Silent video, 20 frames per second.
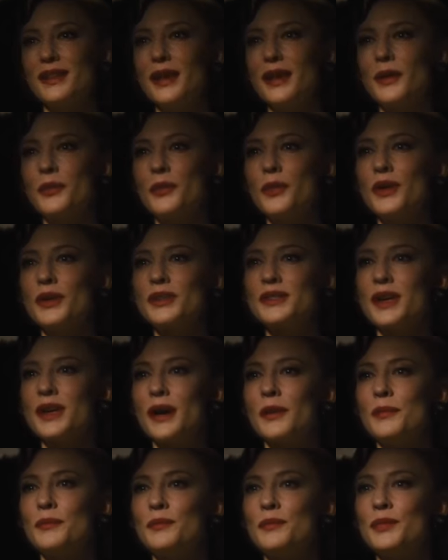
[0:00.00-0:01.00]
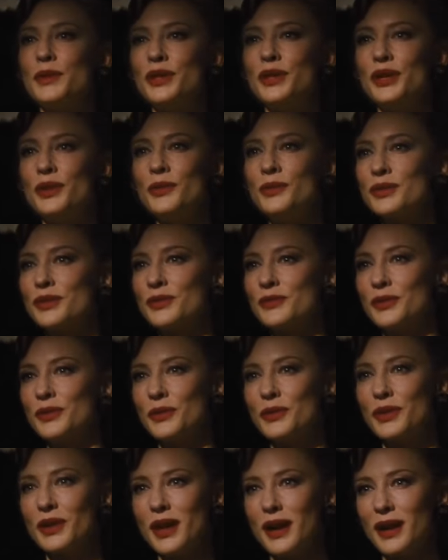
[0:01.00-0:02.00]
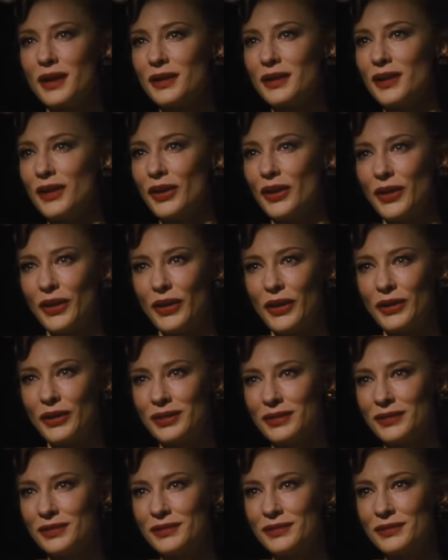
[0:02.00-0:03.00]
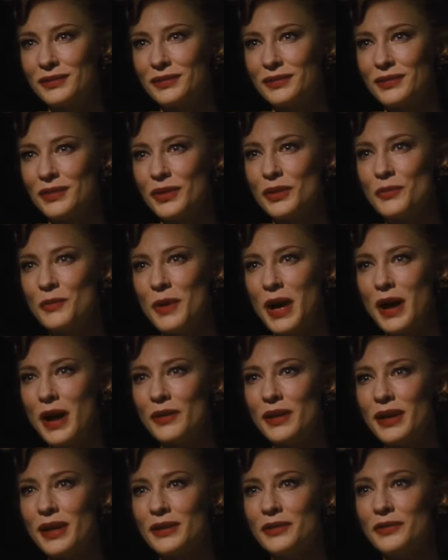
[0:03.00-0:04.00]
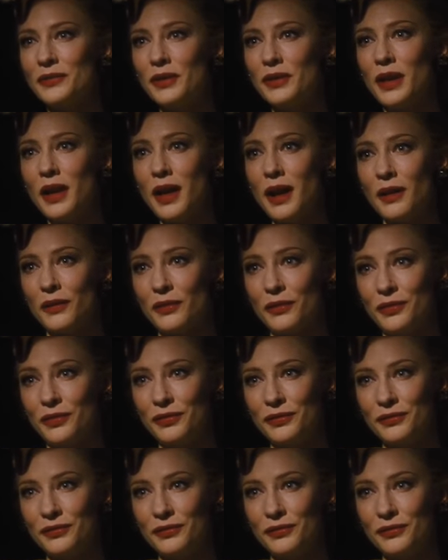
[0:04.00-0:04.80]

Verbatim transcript: there was a beautiful young girl who married for love,